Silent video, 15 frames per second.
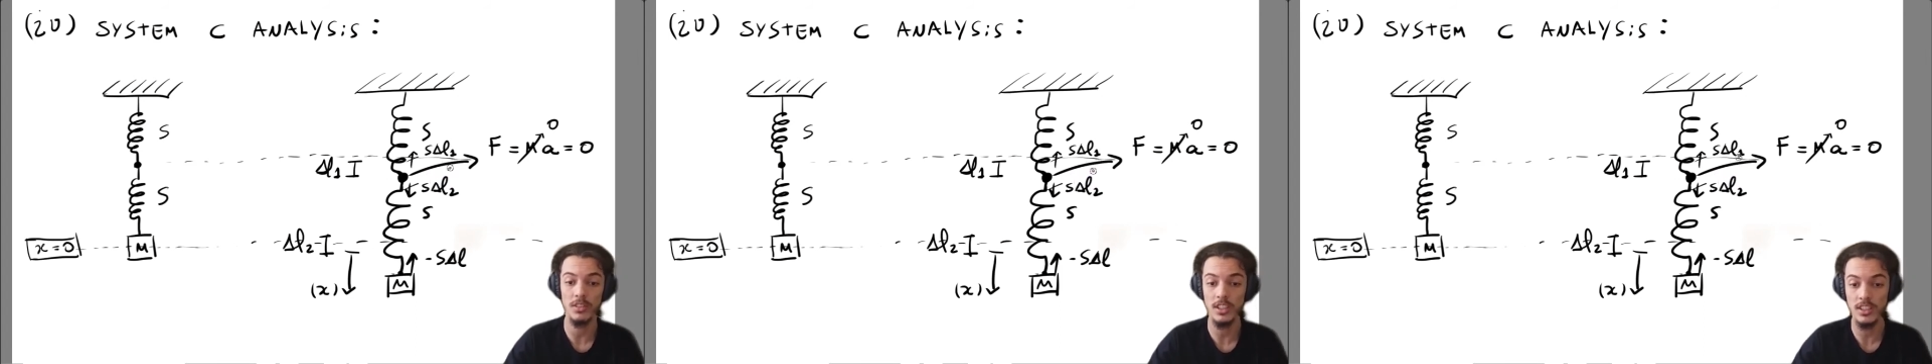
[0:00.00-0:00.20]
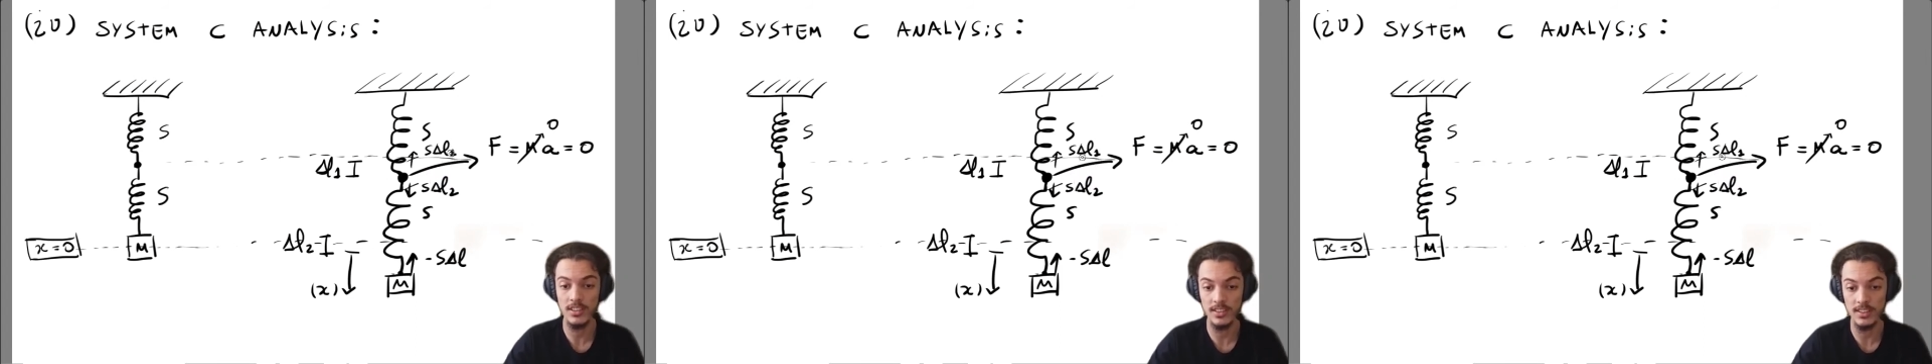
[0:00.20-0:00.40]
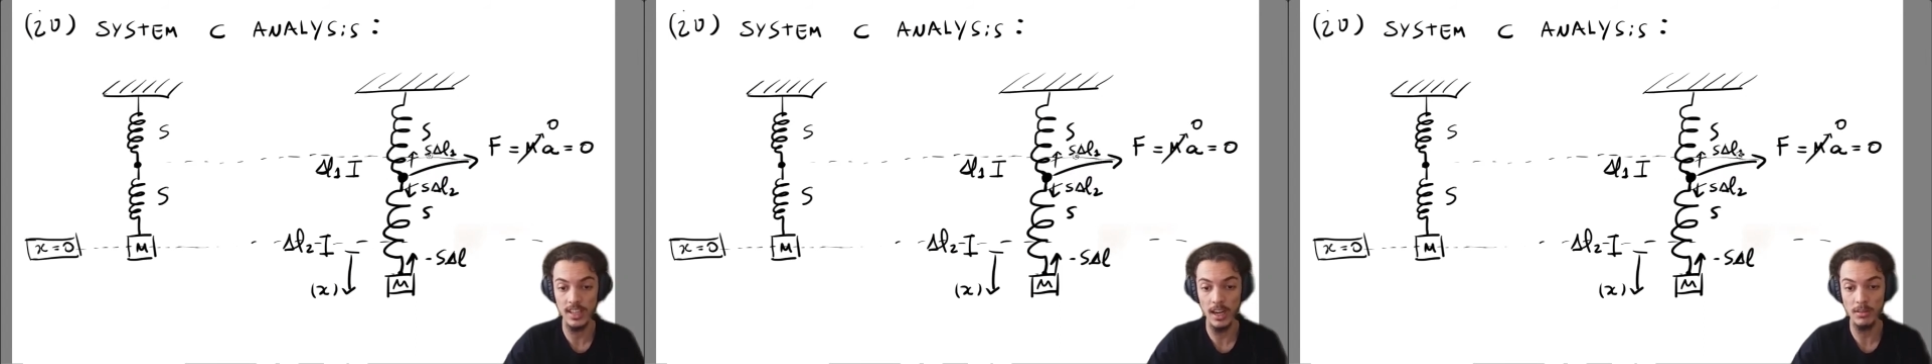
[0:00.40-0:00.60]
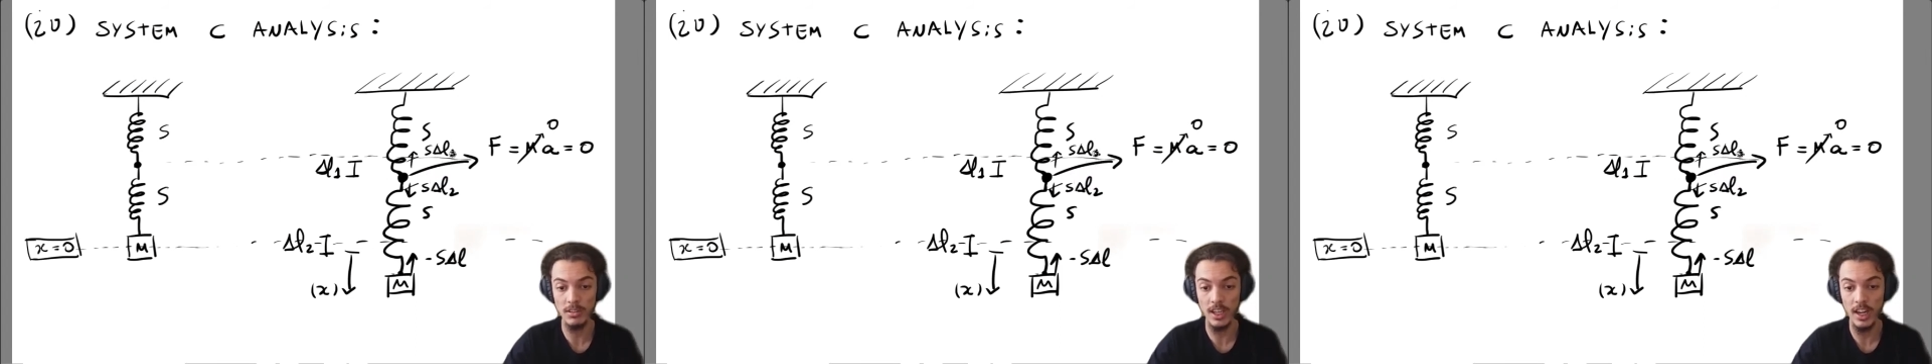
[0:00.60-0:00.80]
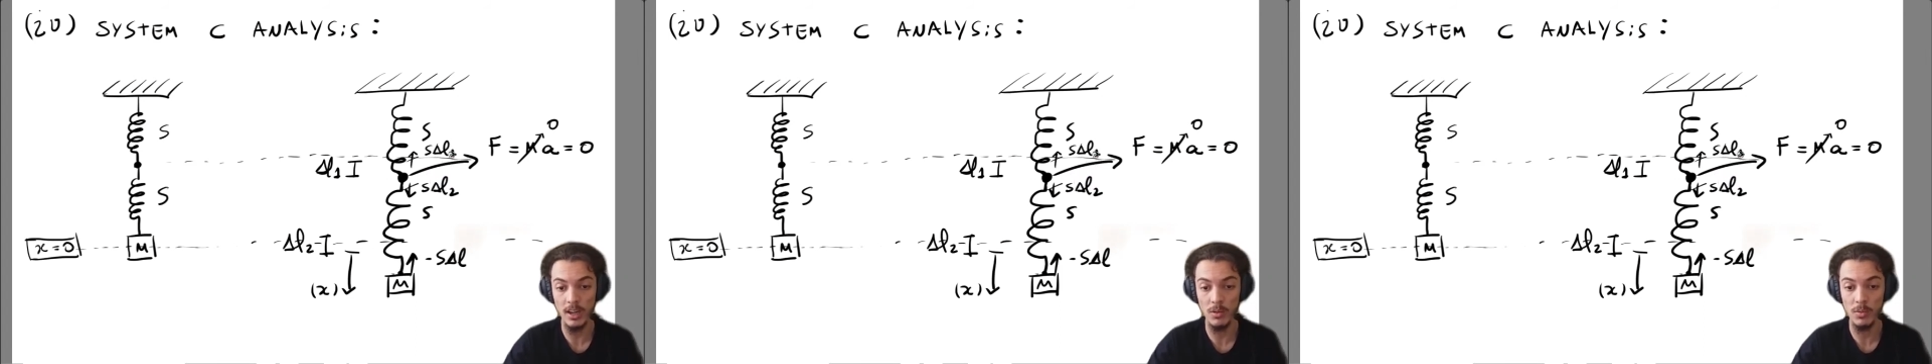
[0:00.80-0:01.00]
is delta
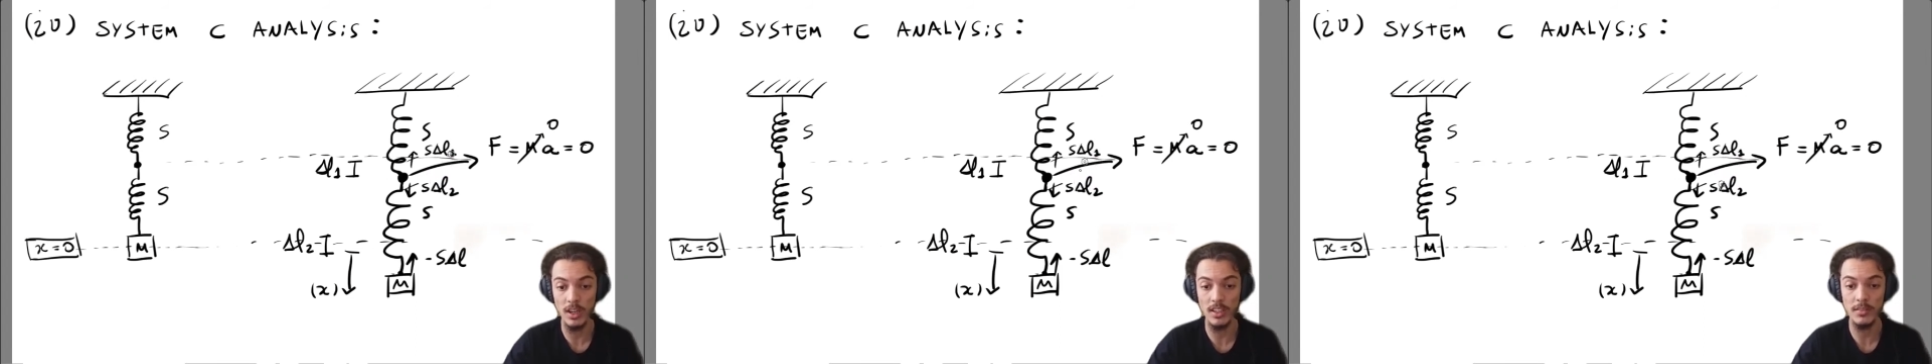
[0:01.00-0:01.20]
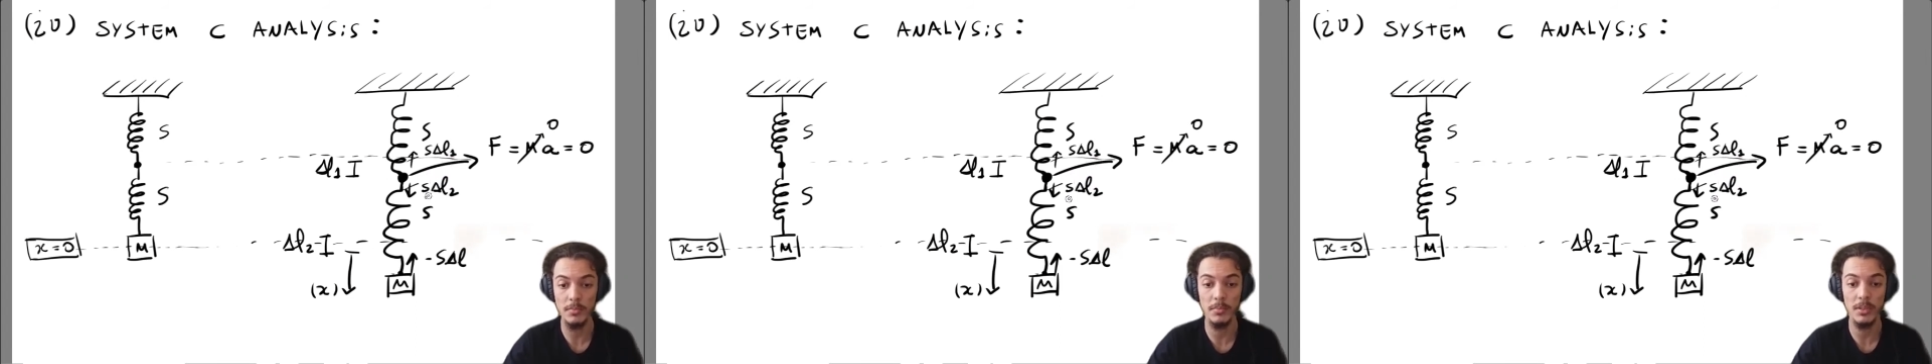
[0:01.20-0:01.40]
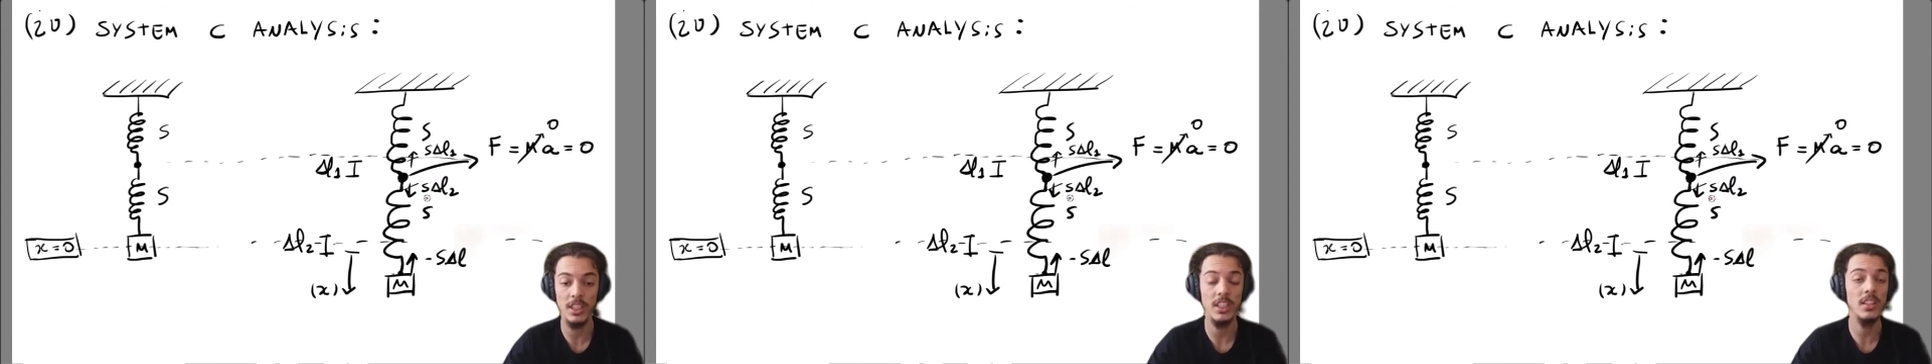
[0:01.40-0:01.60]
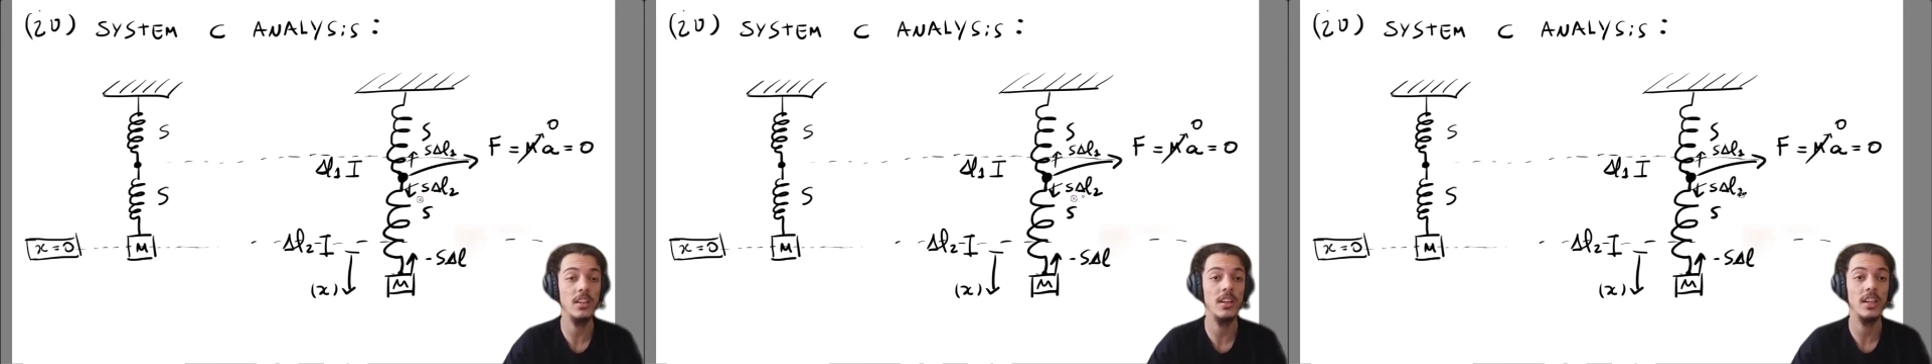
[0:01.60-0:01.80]
L1 being